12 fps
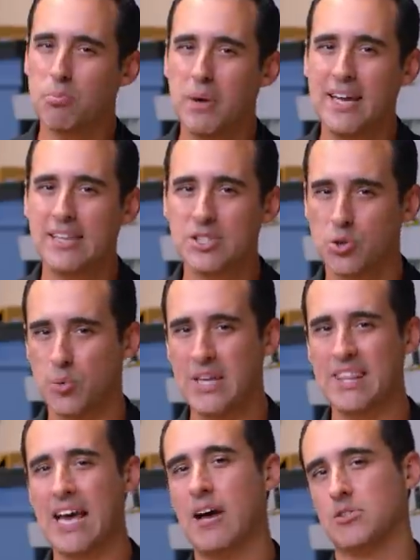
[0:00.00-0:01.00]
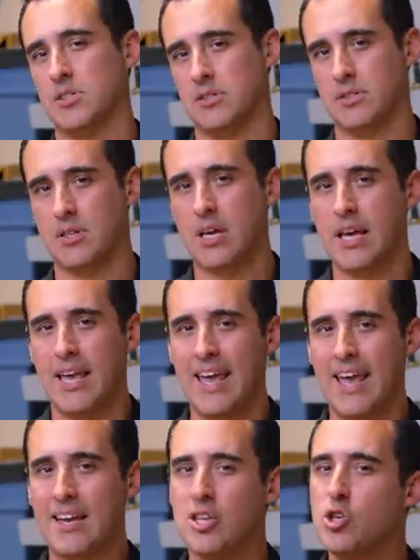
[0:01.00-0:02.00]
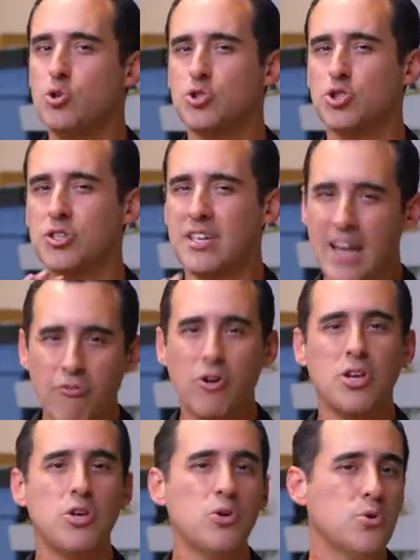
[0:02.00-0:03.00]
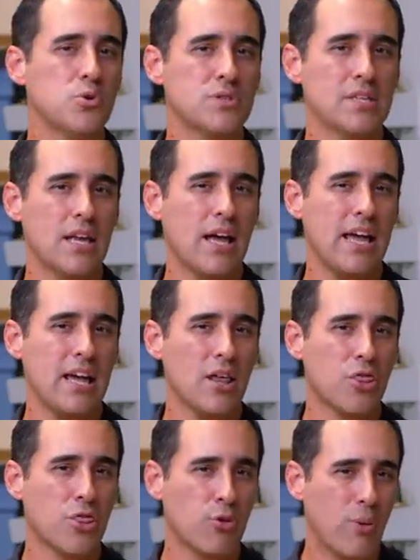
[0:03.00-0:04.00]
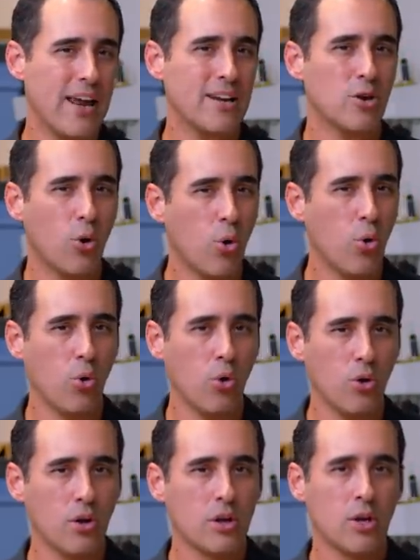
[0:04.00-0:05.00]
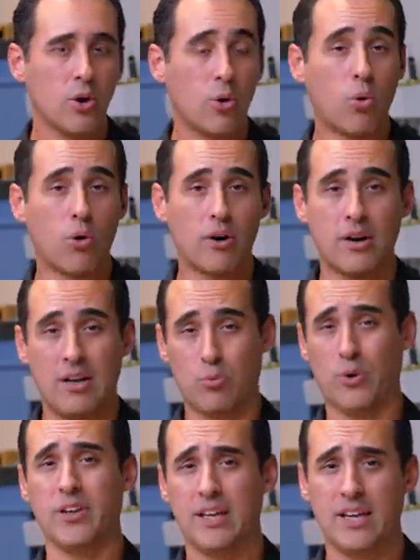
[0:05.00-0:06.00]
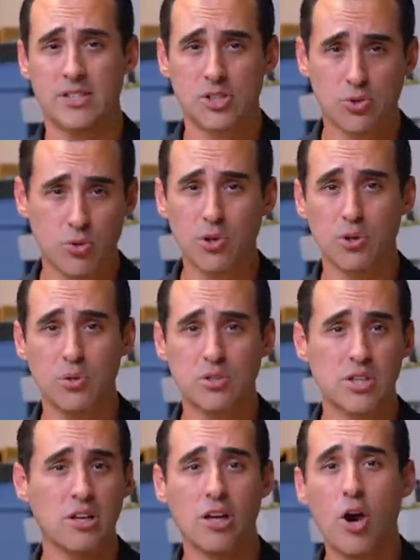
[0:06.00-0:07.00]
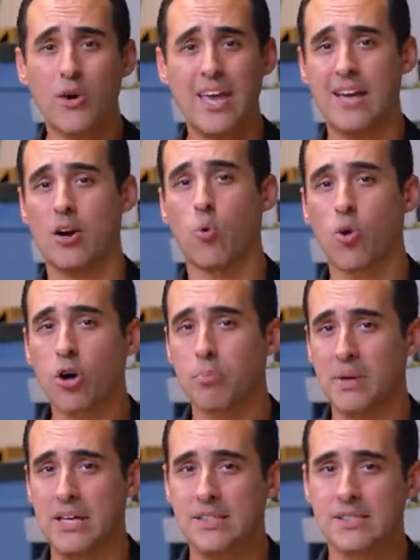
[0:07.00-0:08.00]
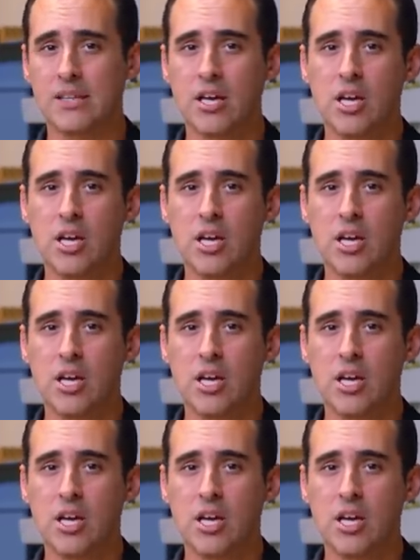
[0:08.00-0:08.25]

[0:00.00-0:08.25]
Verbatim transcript: or minus three thousandths. And you should never use a threaded hole or really a screw to locate a workpiece.